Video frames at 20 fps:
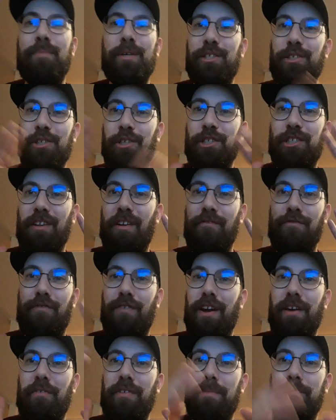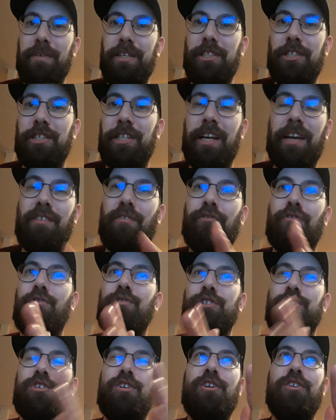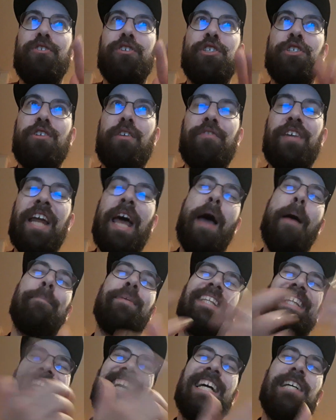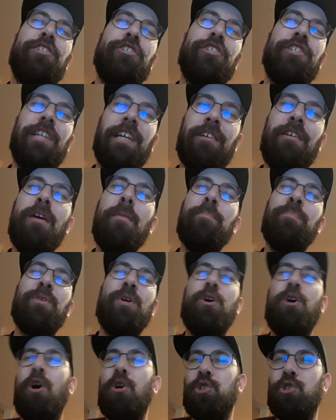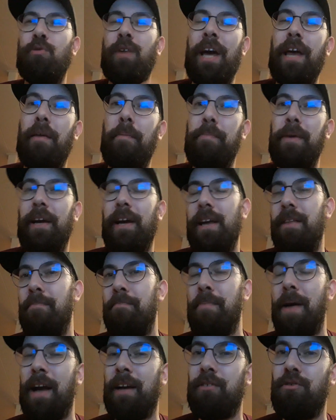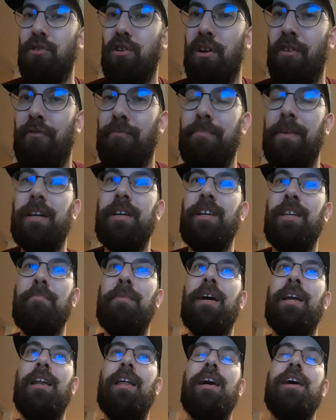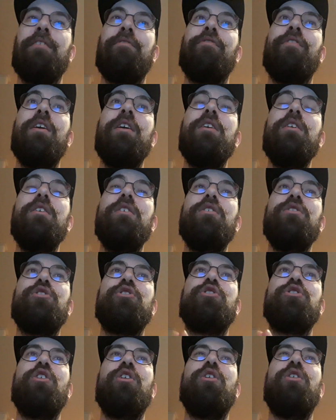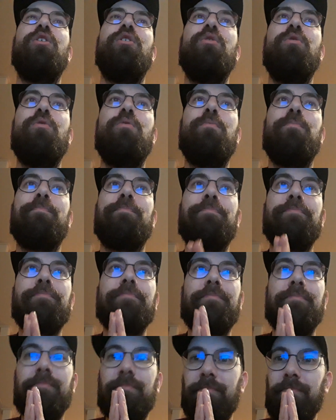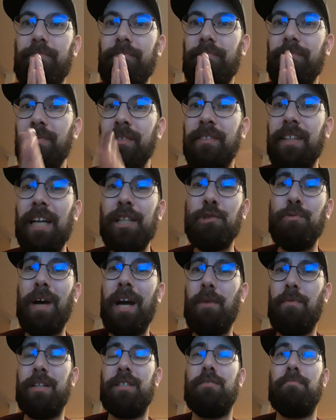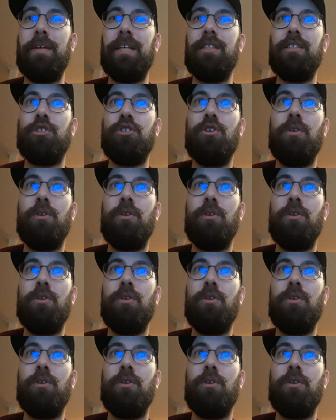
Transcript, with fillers: but just very busy. And of course, all the stuff that happened last year also had a big impact of my, in my life. So that's why I want to make this